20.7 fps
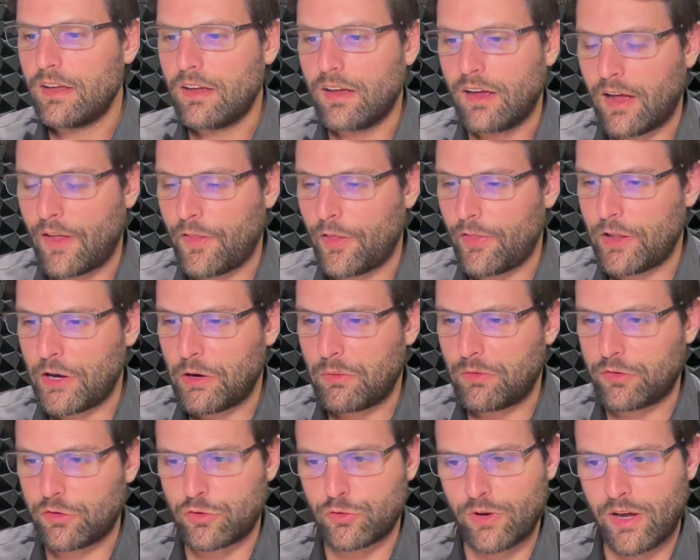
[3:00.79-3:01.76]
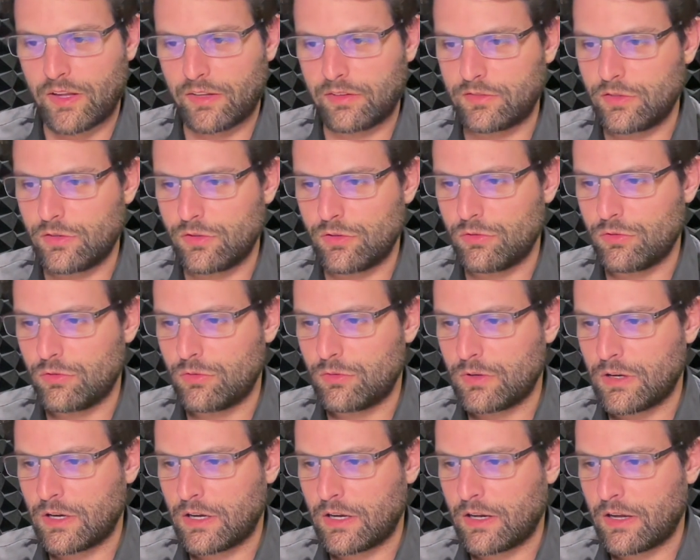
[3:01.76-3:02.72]
The letter was addressed
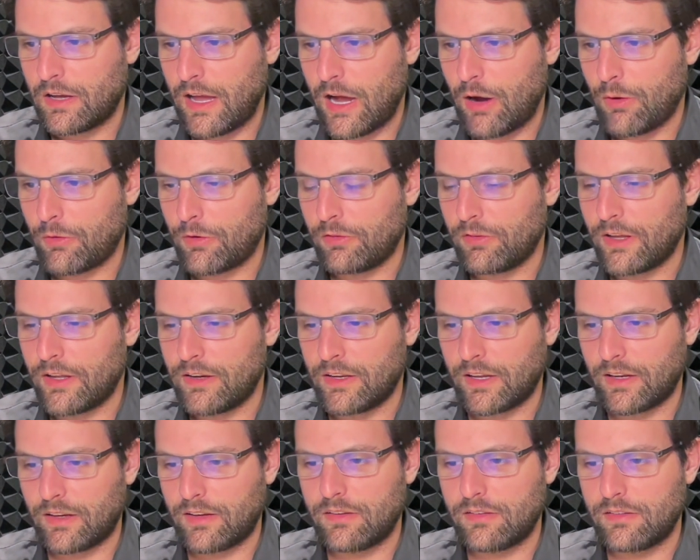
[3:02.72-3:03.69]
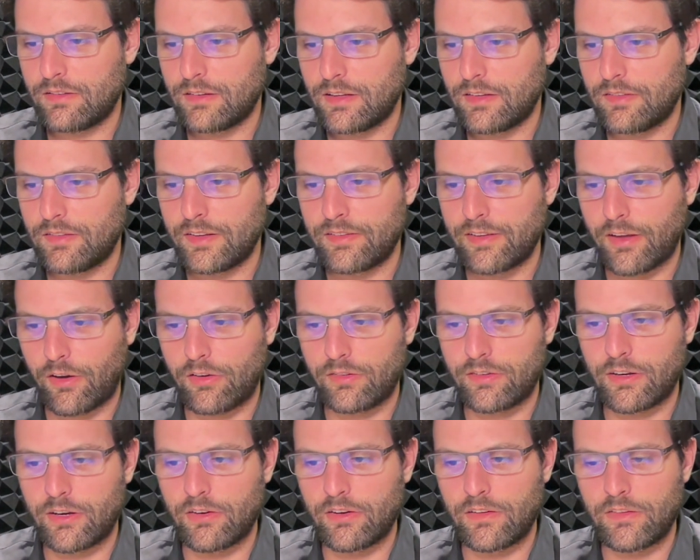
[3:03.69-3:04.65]
to Howard Lutnick. He's the
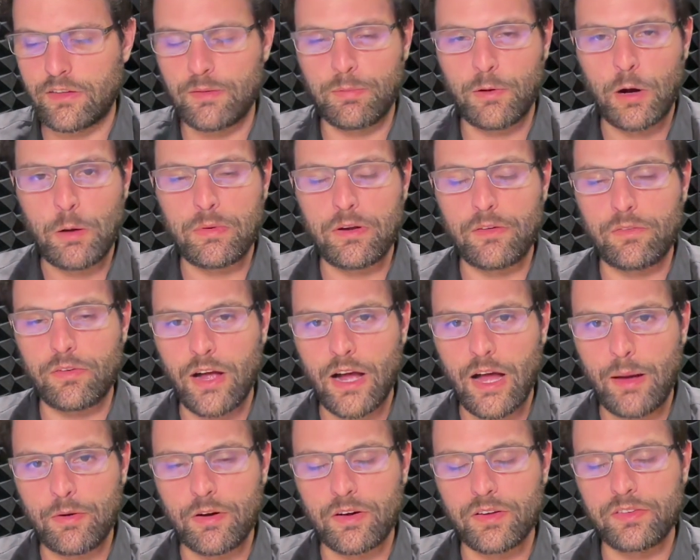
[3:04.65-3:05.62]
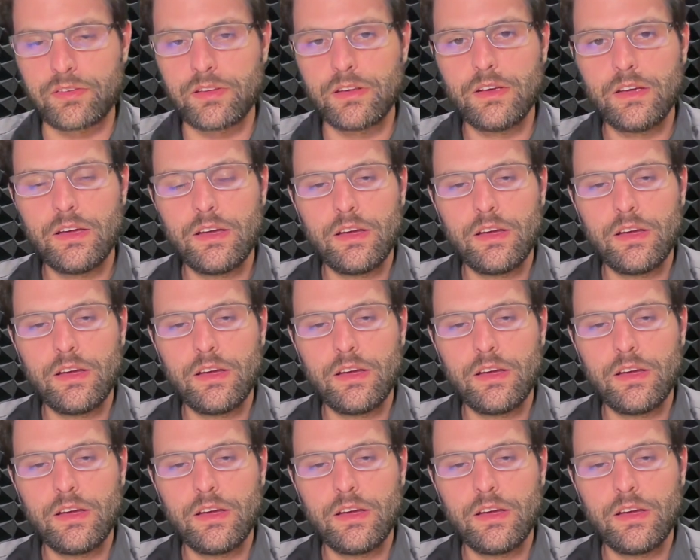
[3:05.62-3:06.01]
Secretary of the Department of Commerce.